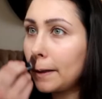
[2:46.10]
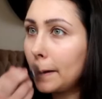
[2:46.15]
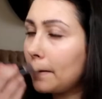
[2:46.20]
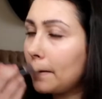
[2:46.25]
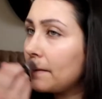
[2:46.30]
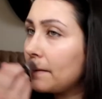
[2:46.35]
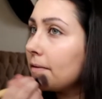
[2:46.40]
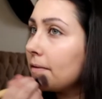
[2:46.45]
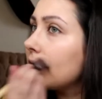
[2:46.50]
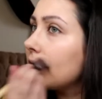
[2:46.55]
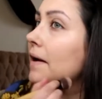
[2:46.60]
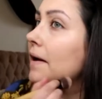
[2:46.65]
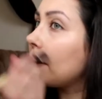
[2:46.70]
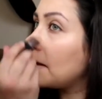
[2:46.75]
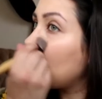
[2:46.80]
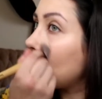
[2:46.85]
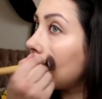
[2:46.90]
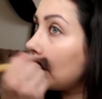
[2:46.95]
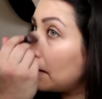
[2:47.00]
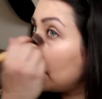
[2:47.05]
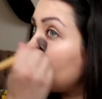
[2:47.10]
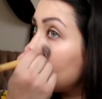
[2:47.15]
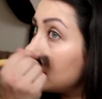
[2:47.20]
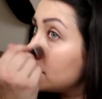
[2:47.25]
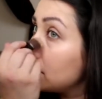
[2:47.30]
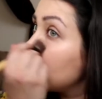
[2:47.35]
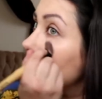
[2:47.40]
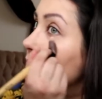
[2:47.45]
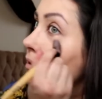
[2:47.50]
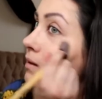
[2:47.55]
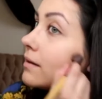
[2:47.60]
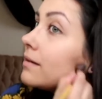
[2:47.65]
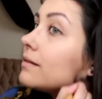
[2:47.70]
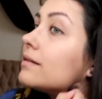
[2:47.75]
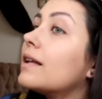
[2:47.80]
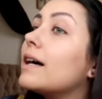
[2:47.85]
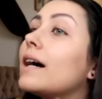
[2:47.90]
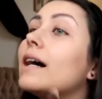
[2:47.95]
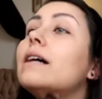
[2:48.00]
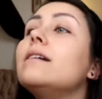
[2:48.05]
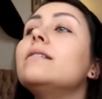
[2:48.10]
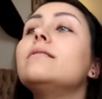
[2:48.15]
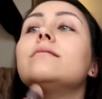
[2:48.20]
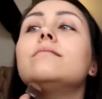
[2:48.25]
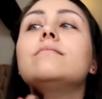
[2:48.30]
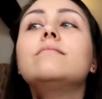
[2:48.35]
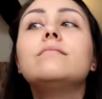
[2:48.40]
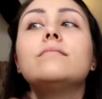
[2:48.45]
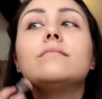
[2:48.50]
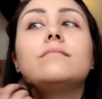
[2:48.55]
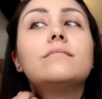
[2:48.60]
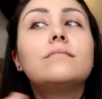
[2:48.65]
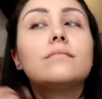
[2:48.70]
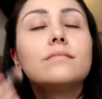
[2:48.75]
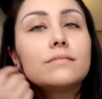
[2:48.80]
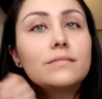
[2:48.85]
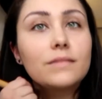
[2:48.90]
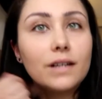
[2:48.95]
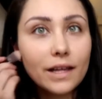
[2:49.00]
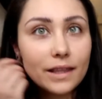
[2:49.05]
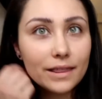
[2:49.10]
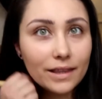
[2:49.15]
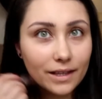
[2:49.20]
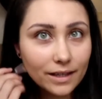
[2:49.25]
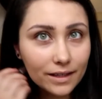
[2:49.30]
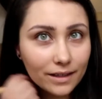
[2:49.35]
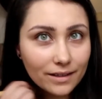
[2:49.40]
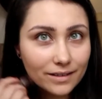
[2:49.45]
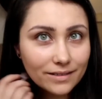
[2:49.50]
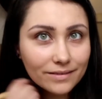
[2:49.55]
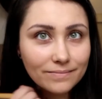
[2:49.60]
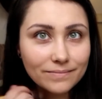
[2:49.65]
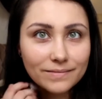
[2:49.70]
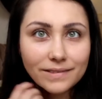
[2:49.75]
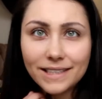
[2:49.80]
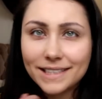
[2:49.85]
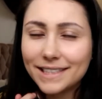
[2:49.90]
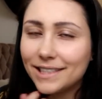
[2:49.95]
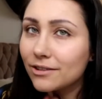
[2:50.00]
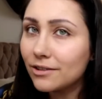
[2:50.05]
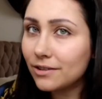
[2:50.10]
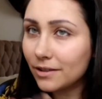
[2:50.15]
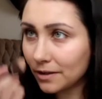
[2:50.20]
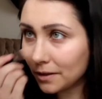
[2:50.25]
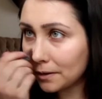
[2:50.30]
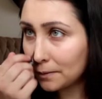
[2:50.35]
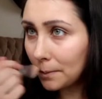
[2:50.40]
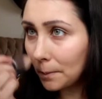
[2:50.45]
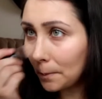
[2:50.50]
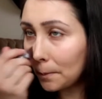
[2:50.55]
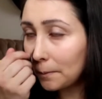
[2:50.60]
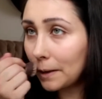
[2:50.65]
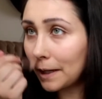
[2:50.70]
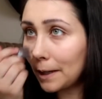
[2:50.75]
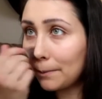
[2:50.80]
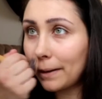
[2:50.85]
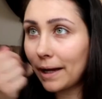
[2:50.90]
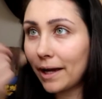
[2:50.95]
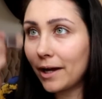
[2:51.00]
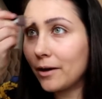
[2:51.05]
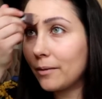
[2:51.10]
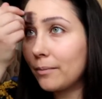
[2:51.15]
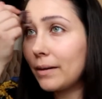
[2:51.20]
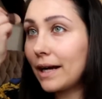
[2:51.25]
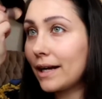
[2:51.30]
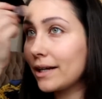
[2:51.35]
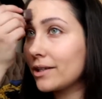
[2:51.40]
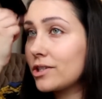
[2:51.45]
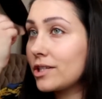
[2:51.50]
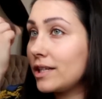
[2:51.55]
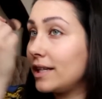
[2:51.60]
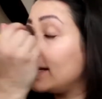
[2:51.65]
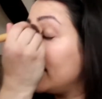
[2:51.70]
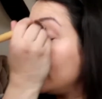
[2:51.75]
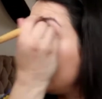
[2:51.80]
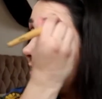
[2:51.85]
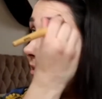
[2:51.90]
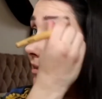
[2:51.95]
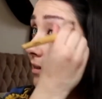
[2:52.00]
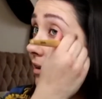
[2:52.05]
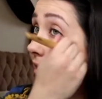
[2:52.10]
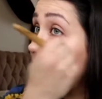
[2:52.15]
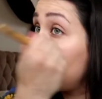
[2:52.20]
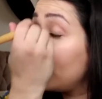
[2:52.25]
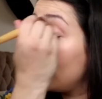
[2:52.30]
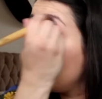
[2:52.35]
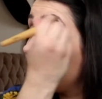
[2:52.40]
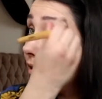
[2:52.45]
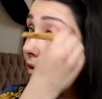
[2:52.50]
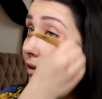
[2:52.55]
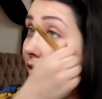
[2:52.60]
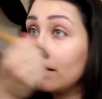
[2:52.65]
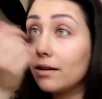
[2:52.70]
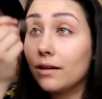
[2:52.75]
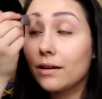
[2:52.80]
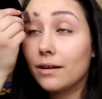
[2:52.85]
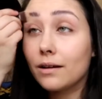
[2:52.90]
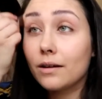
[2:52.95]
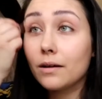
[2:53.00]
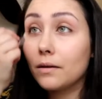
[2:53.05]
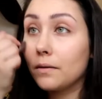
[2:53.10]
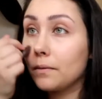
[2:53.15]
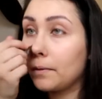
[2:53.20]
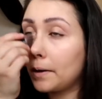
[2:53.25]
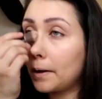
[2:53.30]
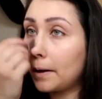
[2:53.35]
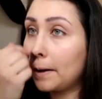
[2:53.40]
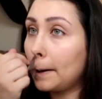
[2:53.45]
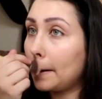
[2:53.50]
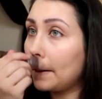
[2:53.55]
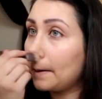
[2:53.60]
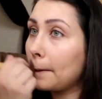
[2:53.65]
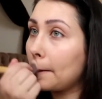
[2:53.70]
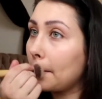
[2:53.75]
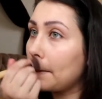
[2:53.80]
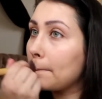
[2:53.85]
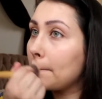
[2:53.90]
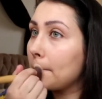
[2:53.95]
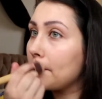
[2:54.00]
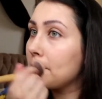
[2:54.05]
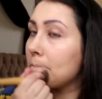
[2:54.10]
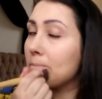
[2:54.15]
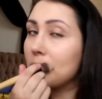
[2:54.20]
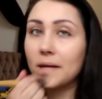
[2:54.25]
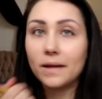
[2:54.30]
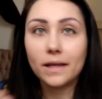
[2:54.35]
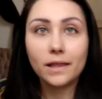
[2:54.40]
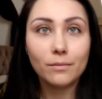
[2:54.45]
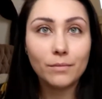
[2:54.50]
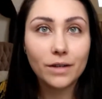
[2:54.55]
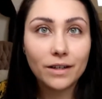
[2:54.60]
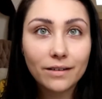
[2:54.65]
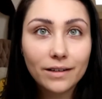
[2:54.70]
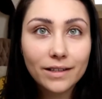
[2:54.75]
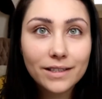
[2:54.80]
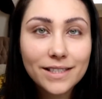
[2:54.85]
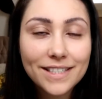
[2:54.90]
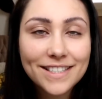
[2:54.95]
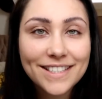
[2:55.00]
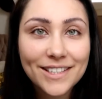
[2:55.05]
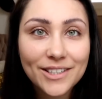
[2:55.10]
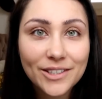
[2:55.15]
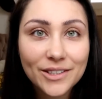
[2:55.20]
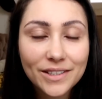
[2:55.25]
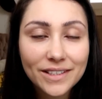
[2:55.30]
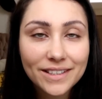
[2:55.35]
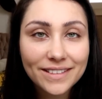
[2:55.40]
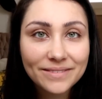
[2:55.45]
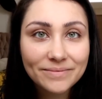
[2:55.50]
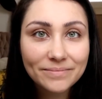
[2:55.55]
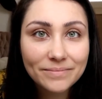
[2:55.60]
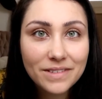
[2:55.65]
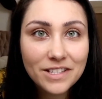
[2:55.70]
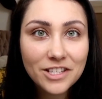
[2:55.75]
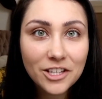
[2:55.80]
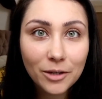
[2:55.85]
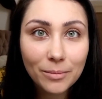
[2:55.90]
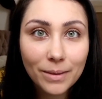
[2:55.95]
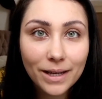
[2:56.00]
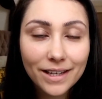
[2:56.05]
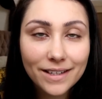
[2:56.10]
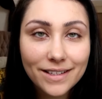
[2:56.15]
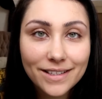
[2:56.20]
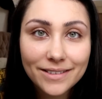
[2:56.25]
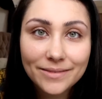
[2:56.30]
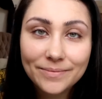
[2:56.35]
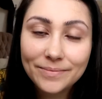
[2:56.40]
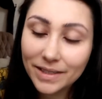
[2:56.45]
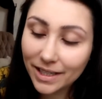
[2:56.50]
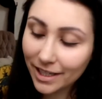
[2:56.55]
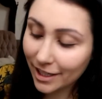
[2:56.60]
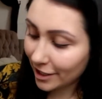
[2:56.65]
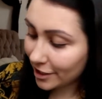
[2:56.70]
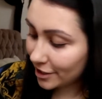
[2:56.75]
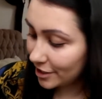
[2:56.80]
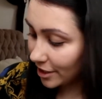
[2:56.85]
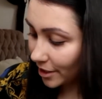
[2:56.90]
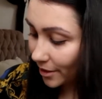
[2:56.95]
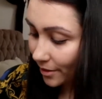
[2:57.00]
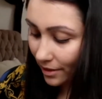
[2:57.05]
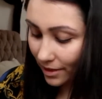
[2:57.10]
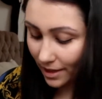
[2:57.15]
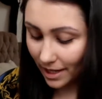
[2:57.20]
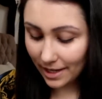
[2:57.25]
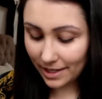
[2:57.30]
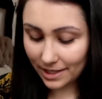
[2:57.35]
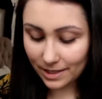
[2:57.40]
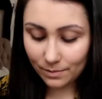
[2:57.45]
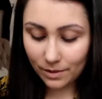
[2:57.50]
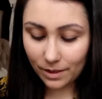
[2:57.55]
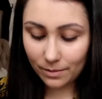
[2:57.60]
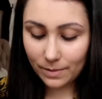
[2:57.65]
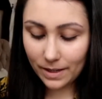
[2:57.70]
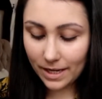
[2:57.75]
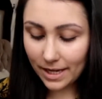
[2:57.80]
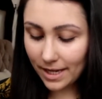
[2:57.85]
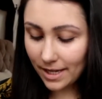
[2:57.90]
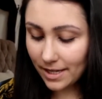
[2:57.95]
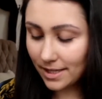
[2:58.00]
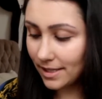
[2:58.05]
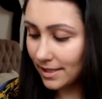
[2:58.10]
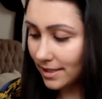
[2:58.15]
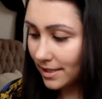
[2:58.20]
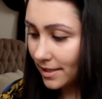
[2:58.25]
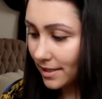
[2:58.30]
So that is that, I think. I still look really pale, but actually when I look in the mirror, it doesn't look so bad. So that is my base.